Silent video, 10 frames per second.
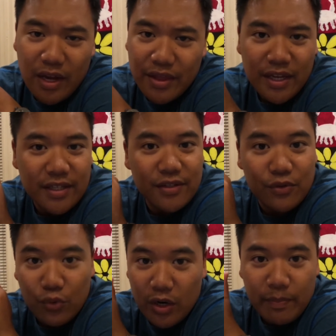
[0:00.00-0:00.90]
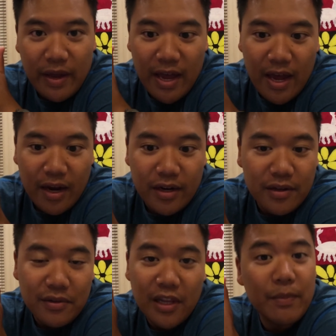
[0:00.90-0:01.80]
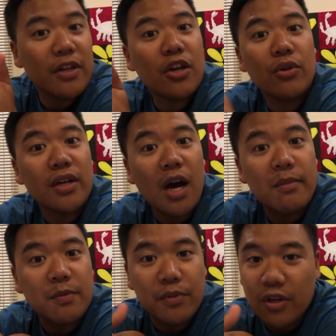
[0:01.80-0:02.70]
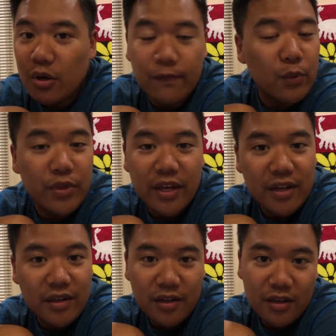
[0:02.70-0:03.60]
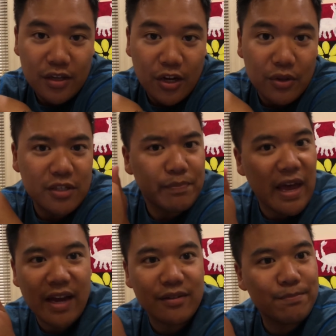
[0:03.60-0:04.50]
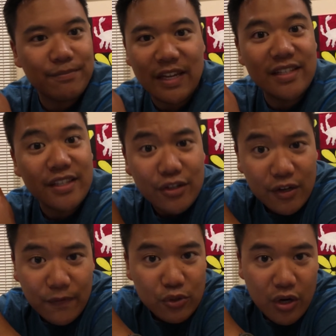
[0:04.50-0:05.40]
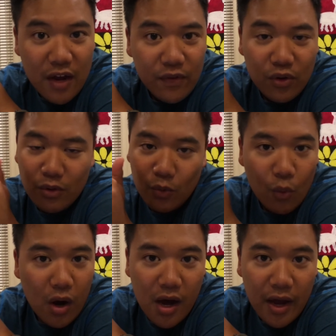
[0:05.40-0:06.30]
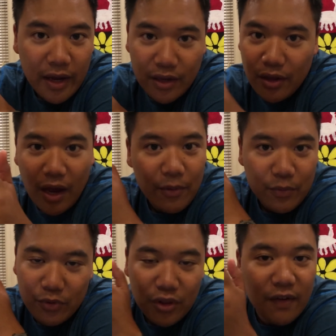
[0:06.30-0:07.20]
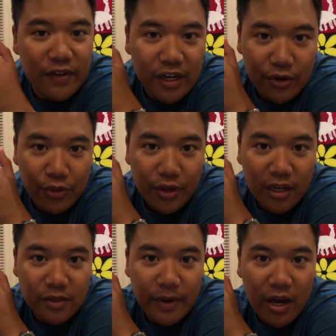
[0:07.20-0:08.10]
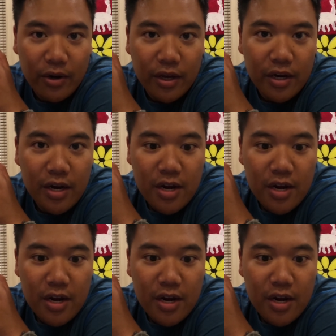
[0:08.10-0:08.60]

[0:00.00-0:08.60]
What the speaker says: I think it's a great bag. Let me know in the comments below if you think, you know, this bag isn't good for travel and why. I'd love to hear your thoughts about it.